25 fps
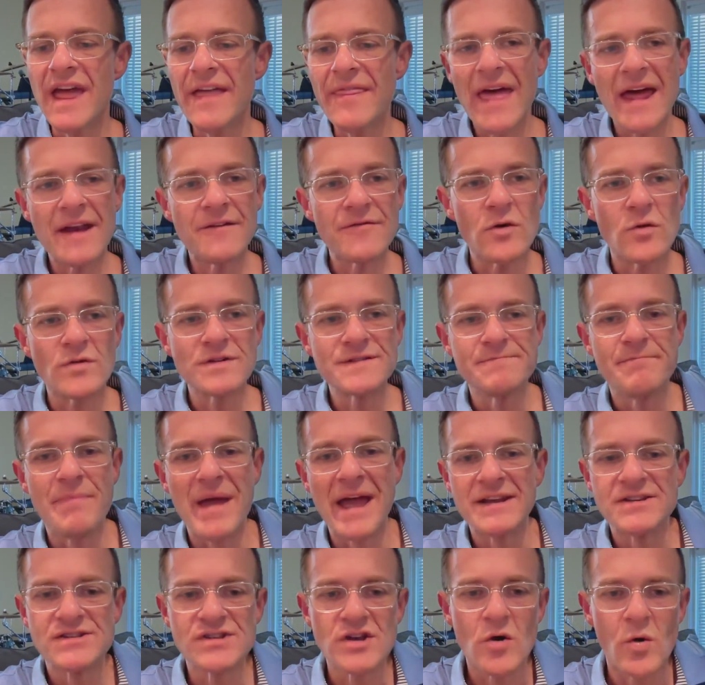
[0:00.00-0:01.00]
that, of course,
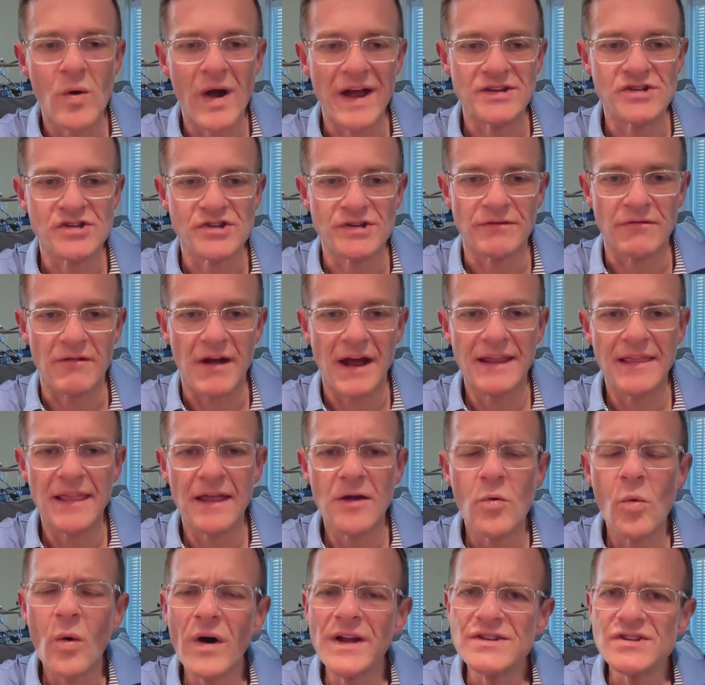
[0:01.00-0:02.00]
begs the question, right? Like,
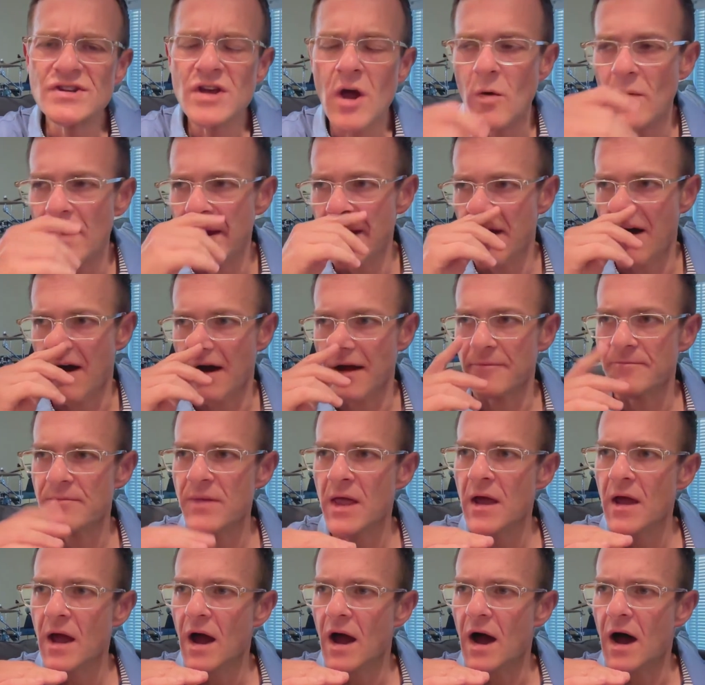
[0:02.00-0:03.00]
what's going
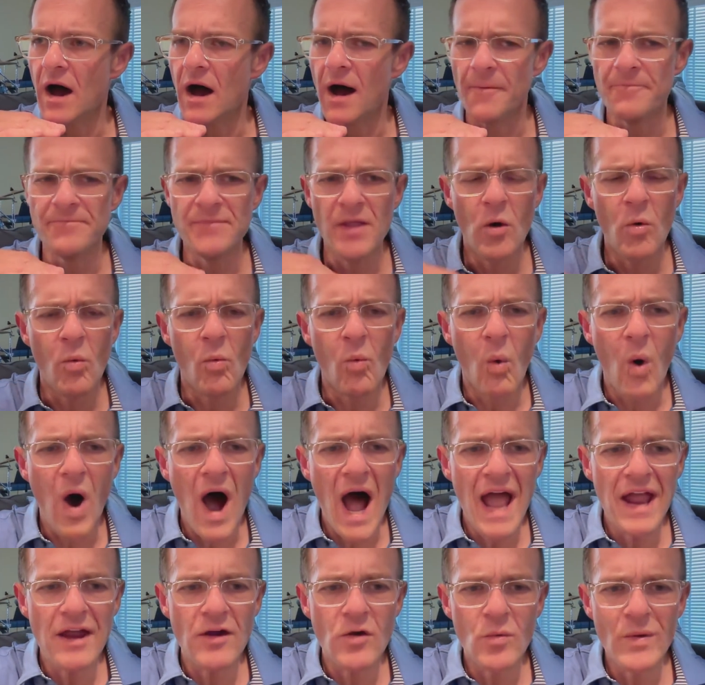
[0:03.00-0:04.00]
on?
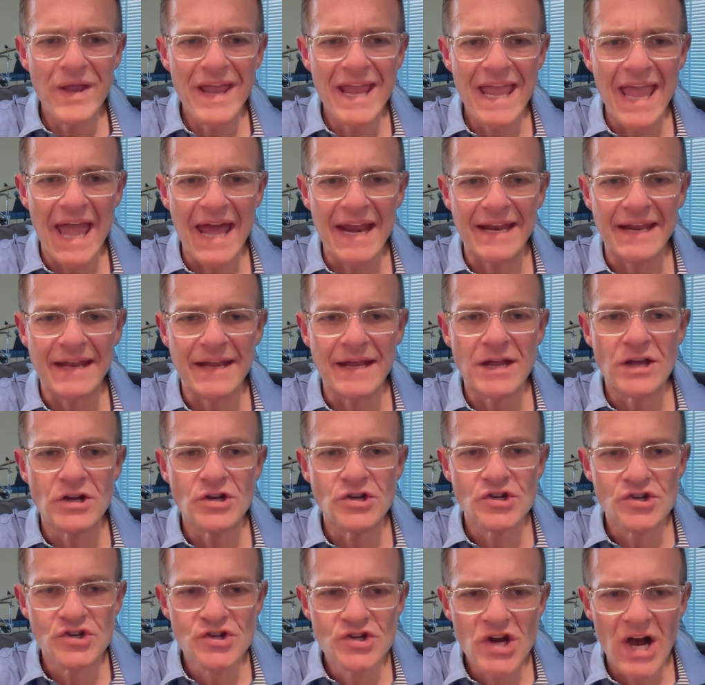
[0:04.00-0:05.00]
Why are we getting
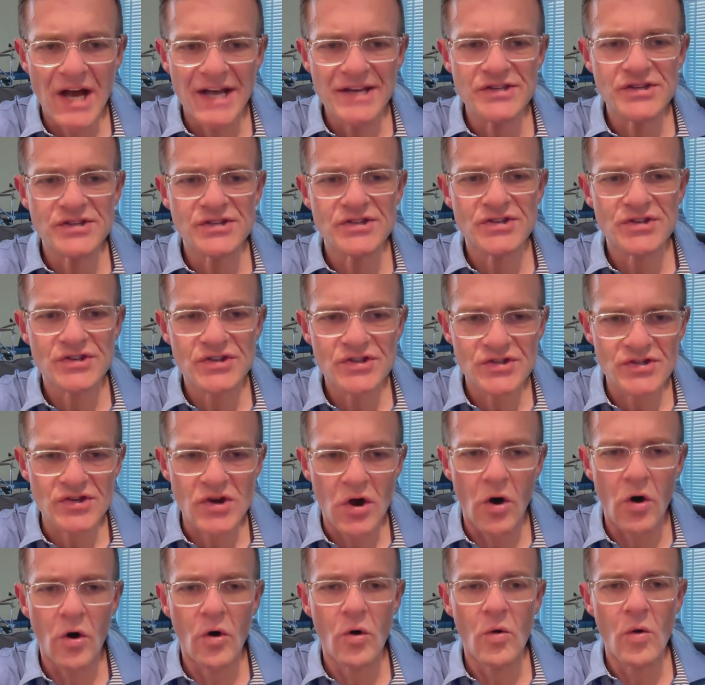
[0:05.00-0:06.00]
just
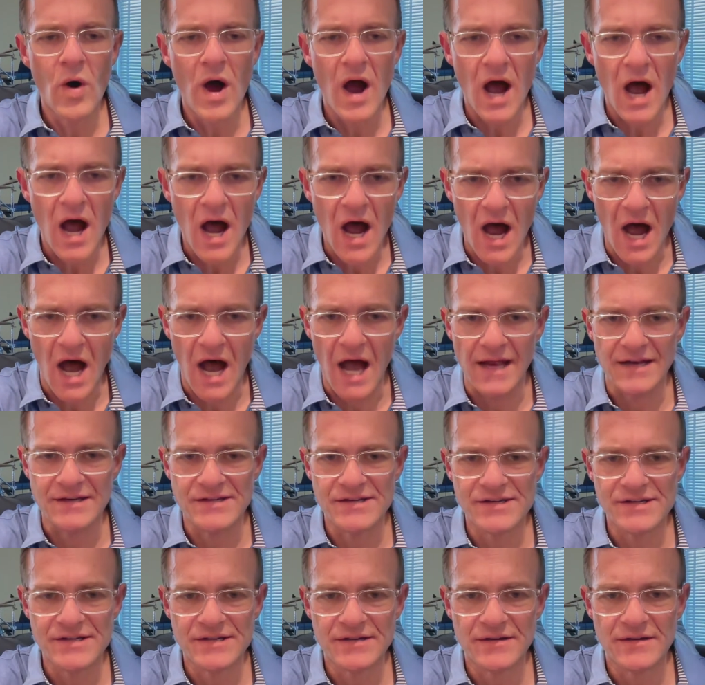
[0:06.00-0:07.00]
so
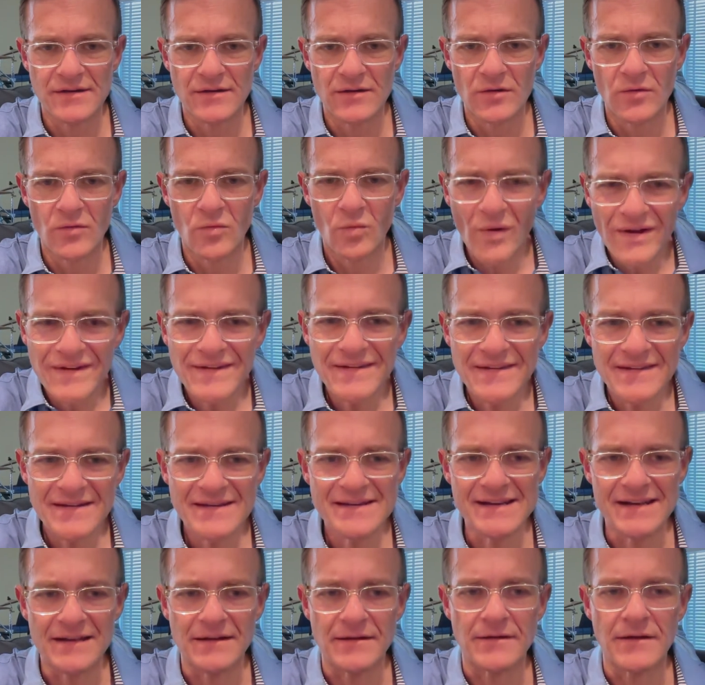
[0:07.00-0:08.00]
hot? What's the
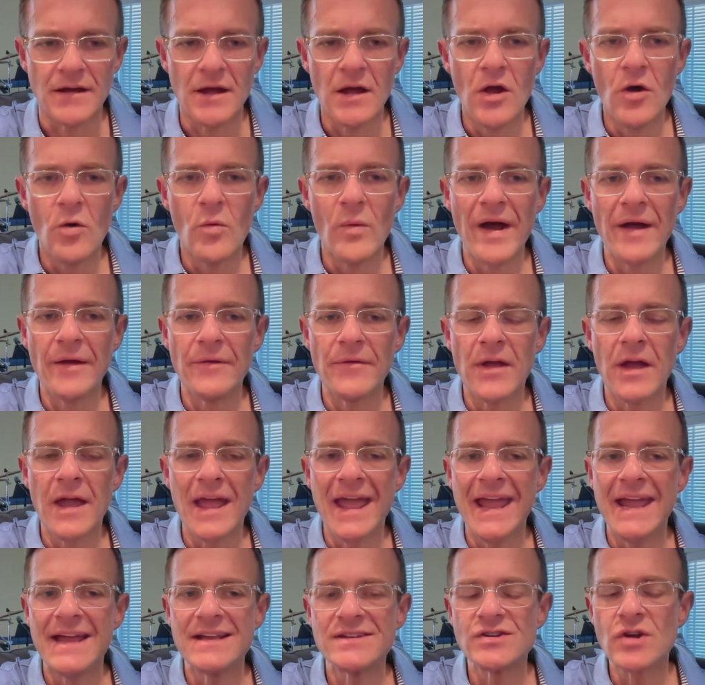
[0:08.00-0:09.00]
deal? Well,
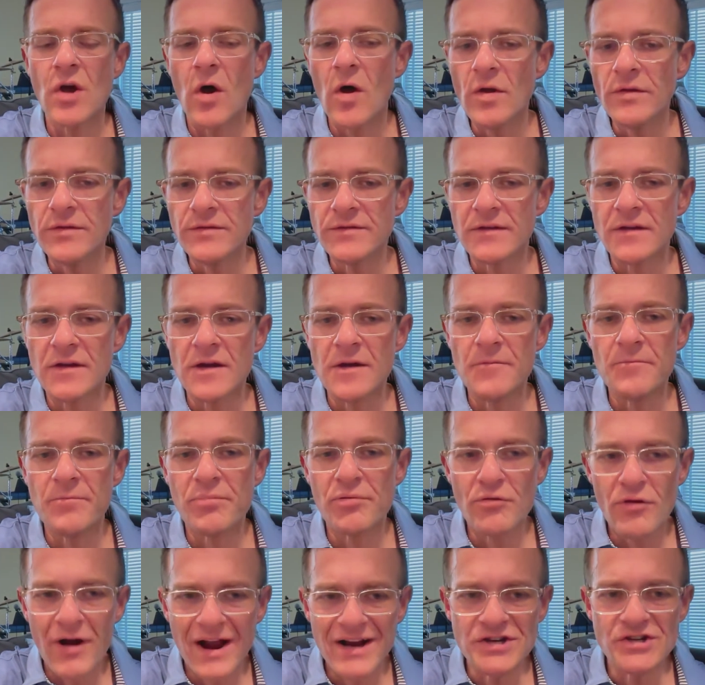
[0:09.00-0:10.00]
it's called
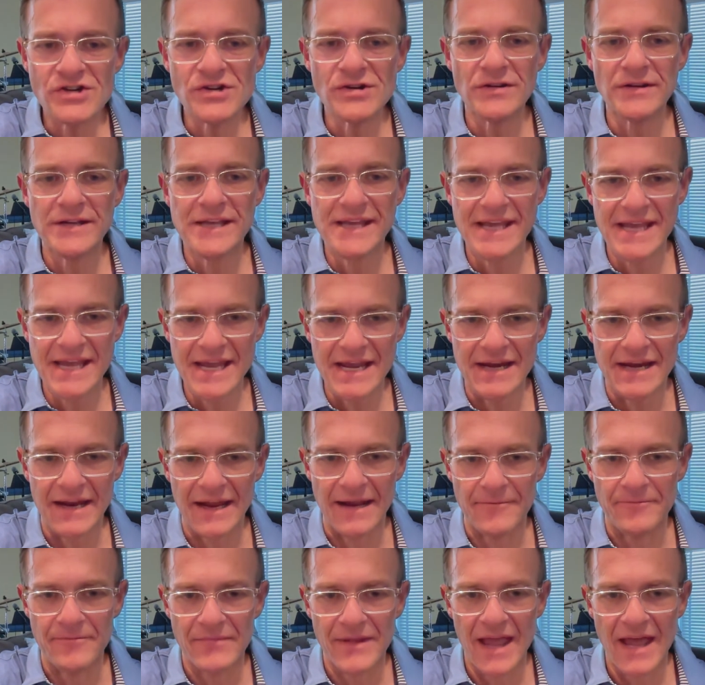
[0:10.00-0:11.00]
compressional
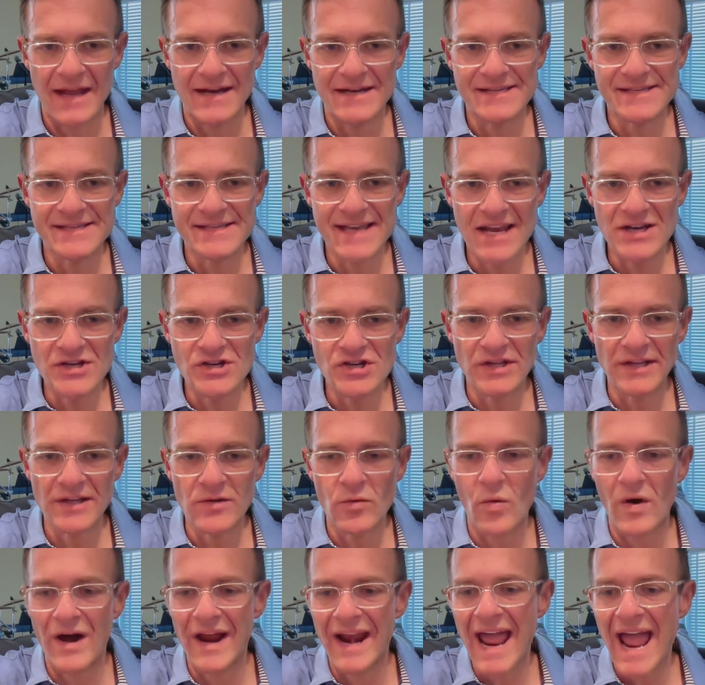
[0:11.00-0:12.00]
heating. And essentially
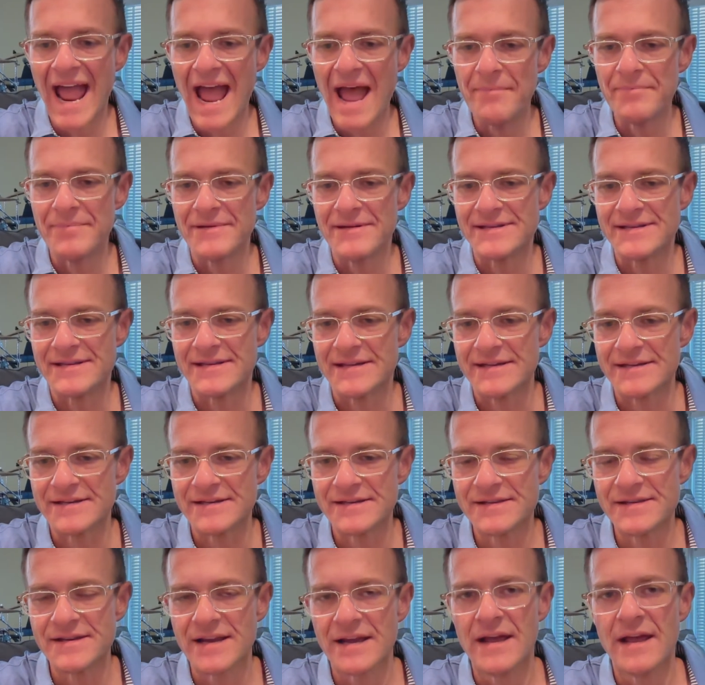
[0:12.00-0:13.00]
what happens
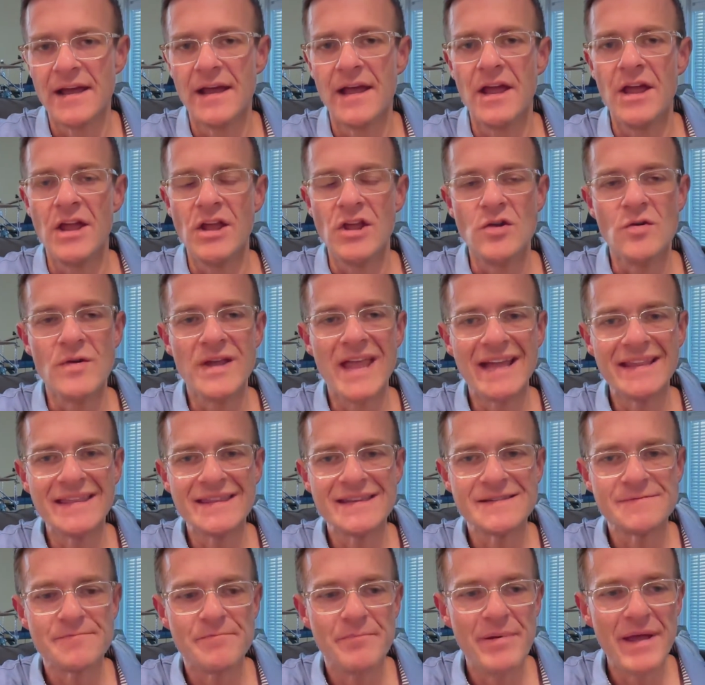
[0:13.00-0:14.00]
is you get
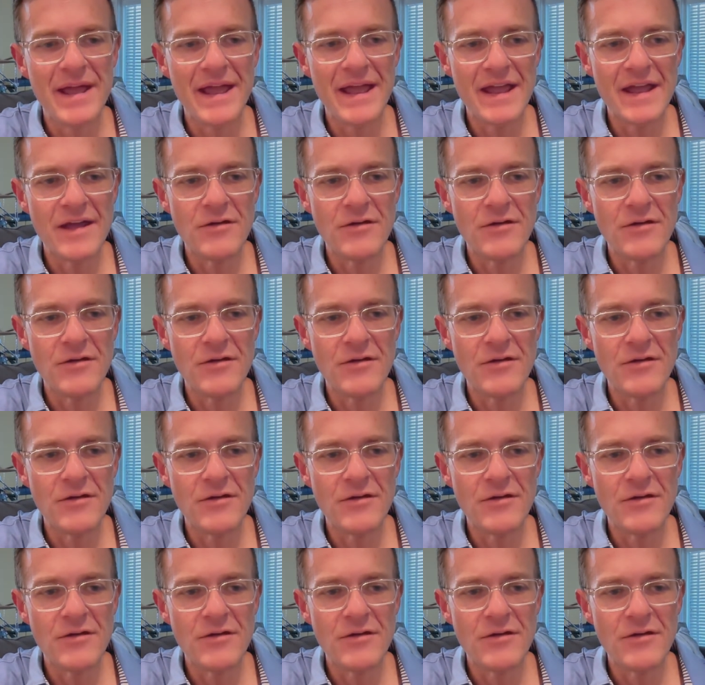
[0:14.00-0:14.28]
this big